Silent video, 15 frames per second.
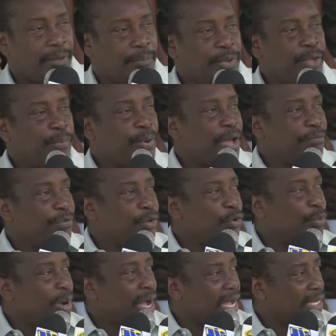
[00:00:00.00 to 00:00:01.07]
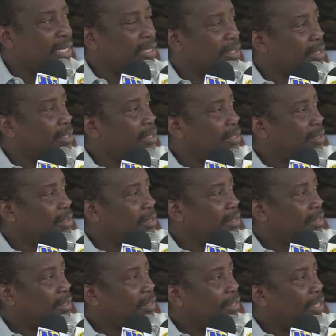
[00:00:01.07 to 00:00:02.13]
People of Newmarket,
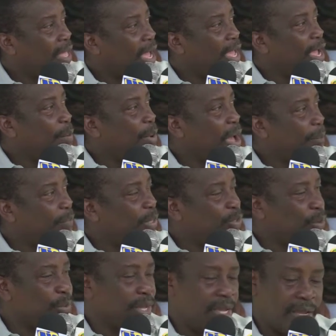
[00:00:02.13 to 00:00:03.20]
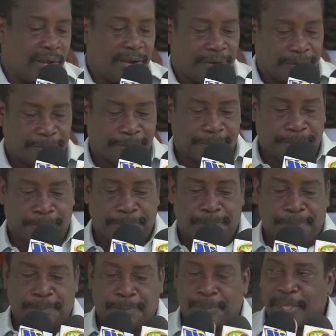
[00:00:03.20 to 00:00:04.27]
I am happy to be here.
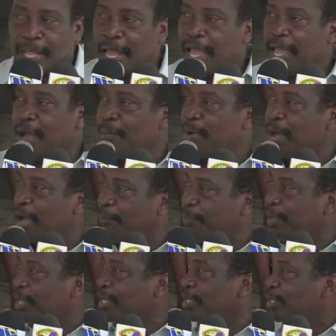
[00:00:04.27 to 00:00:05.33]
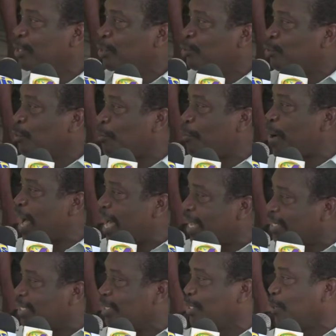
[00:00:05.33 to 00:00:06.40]
I am happy to
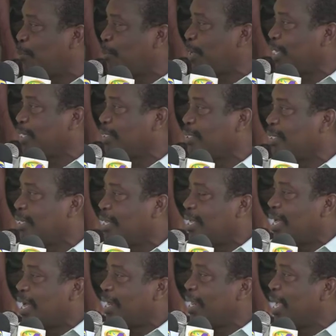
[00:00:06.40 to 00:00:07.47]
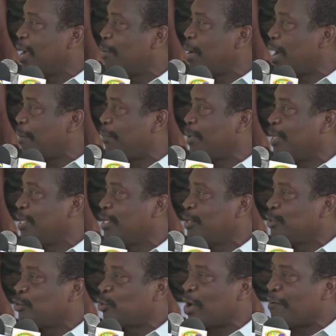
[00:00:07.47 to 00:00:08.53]
participate, and I am happy
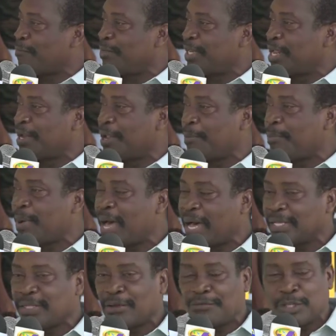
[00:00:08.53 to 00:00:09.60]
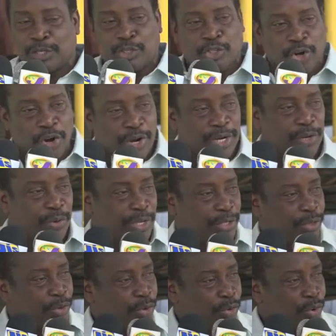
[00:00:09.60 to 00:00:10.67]
to have been on a part of the journey
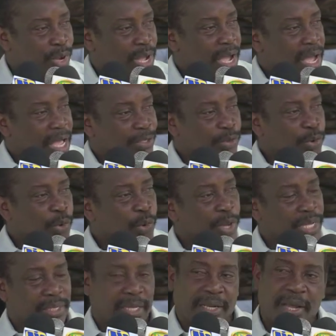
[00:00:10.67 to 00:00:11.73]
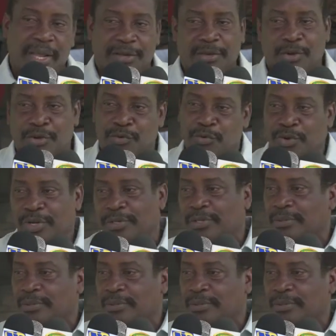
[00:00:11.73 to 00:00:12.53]
with you as you waited on your road.